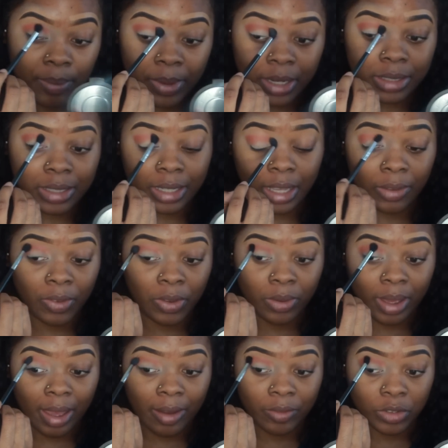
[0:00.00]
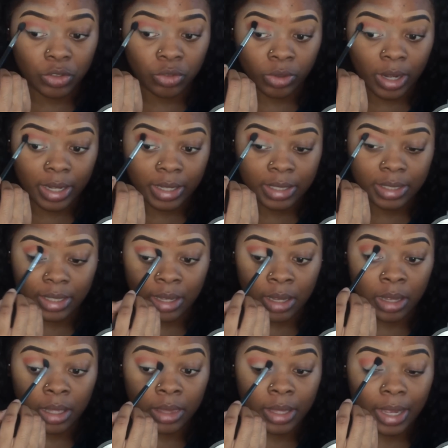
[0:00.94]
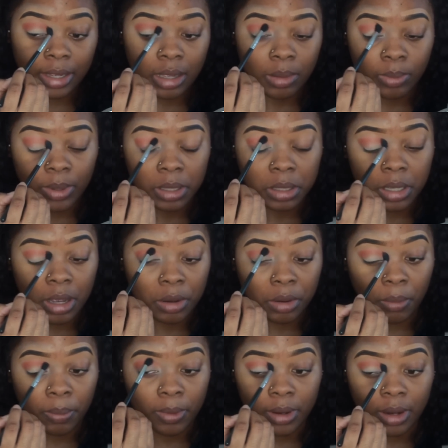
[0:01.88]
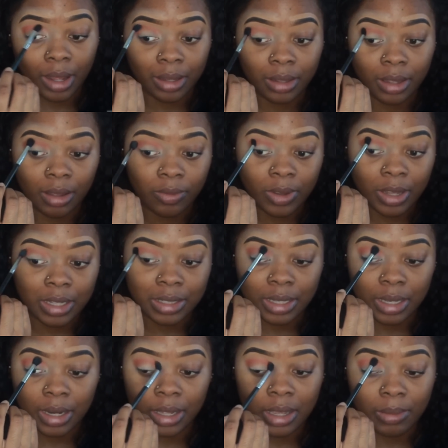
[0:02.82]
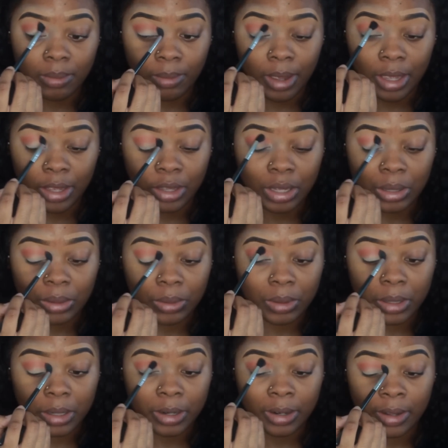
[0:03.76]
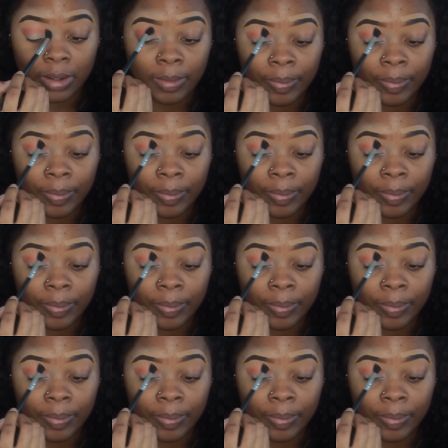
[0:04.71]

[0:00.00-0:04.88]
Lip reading: but it's like if you have dry skin, that can be counterproductive because then it can make your